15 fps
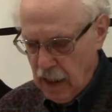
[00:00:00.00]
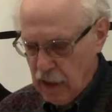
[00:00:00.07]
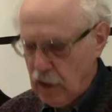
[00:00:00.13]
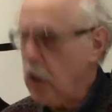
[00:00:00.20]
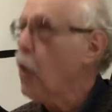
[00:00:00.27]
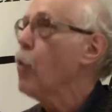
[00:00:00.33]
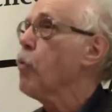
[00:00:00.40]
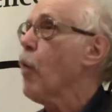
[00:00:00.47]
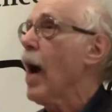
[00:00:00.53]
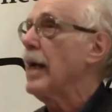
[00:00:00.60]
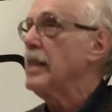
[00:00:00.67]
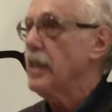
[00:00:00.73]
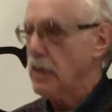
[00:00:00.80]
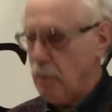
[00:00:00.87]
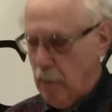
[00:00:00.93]

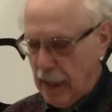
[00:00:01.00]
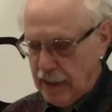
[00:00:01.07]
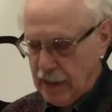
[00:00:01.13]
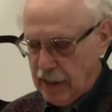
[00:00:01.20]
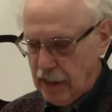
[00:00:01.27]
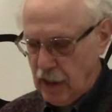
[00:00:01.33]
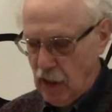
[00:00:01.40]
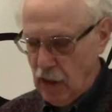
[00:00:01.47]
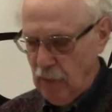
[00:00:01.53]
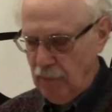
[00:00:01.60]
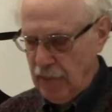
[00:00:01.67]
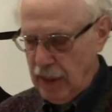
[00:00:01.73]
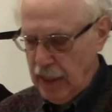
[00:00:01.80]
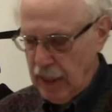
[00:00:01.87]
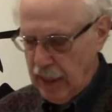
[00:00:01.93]
low-rights Mexico
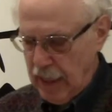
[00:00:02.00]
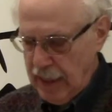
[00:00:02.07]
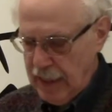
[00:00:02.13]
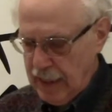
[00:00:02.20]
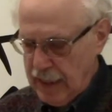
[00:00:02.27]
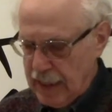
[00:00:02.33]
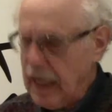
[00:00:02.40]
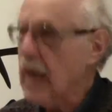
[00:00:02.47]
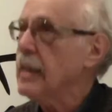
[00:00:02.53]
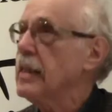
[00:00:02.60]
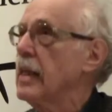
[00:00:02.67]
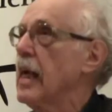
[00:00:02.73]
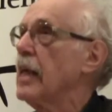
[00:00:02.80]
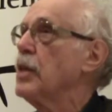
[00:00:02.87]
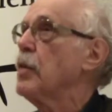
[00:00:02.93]
into the
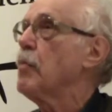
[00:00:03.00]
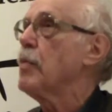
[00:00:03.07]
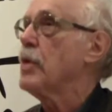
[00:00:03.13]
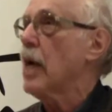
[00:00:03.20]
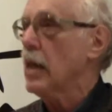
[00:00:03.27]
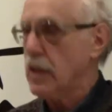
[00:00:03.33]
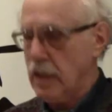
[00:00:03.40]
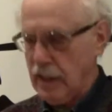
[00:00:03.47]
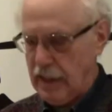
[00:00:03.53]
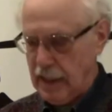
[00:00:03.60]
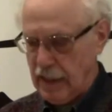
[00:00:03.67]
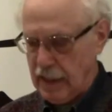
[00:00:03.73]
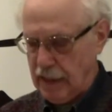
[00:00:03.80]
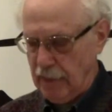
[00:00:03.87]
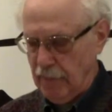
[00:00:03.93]
continental production
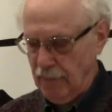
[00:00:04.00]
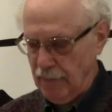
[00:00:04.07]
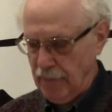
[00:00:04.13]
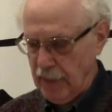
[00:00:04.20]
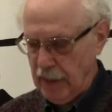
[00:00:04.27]
system,